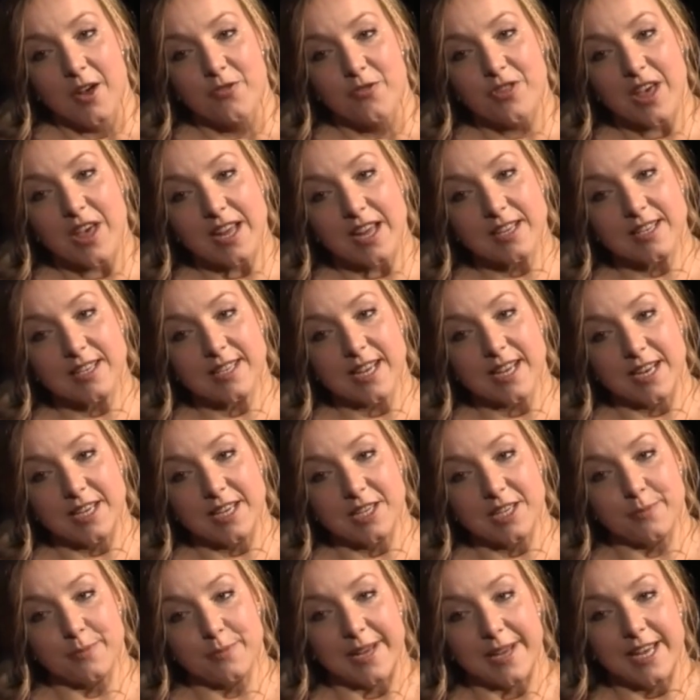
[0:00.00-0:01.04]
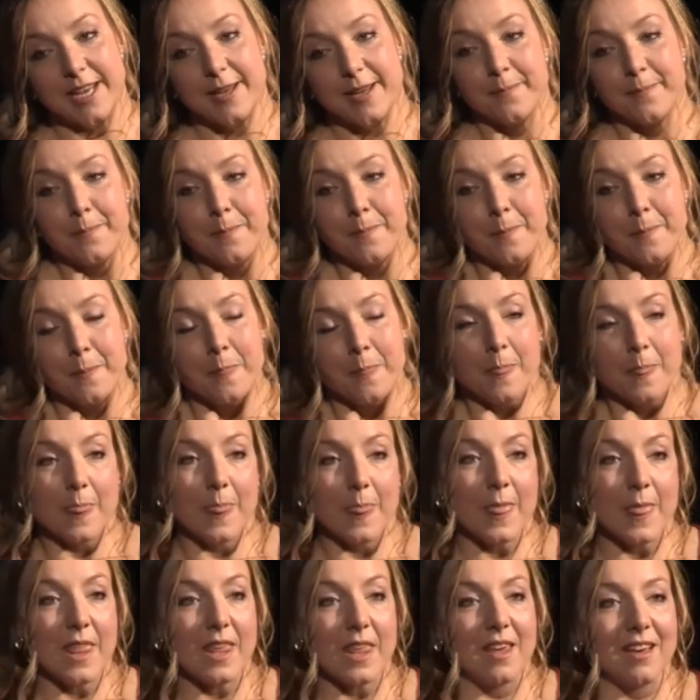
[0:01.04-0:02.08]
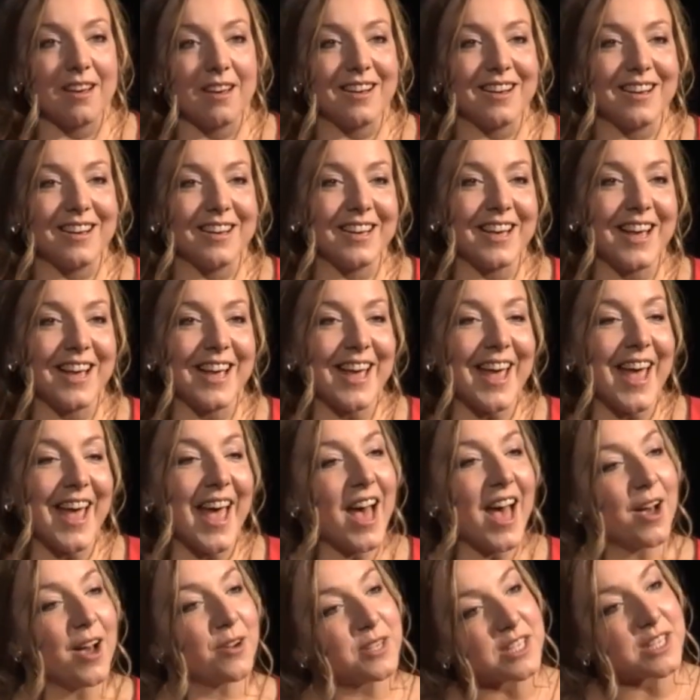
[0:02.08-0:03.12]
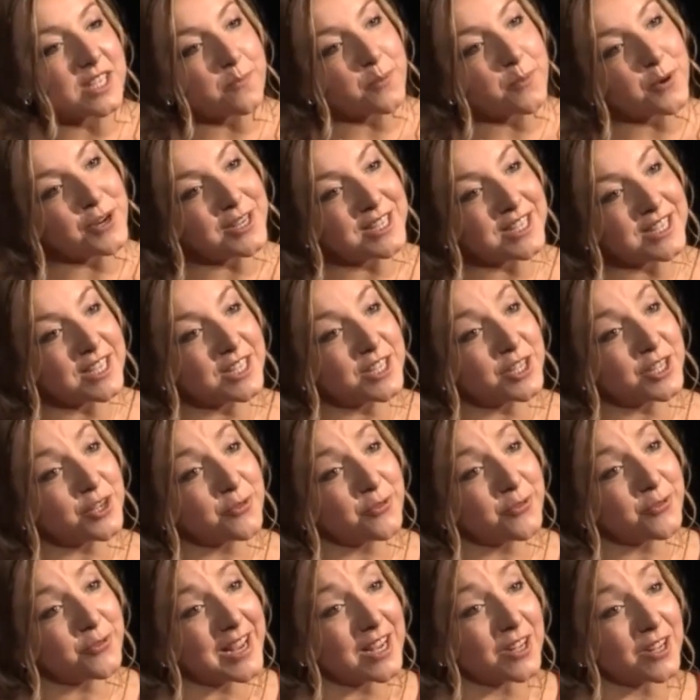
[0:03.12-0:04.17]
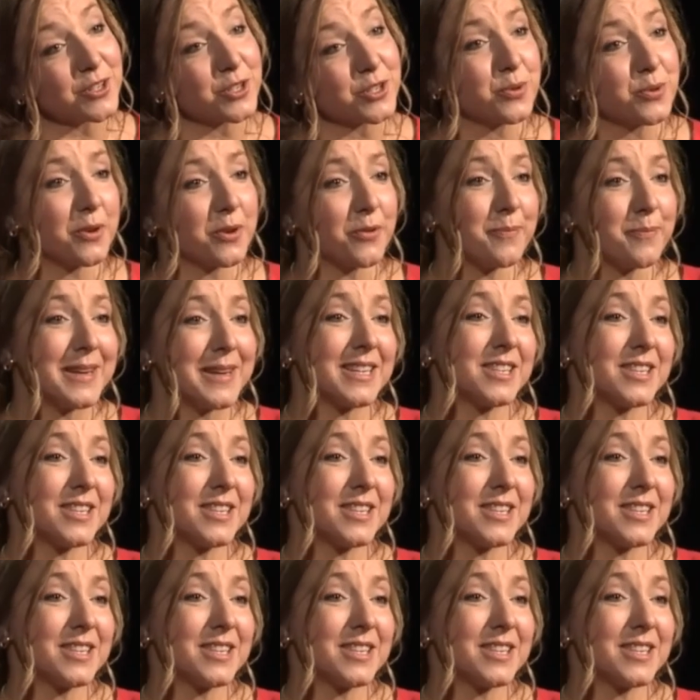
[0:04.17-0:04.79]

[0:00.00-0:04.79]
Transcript: then said to me, "How disappointed do you feel to have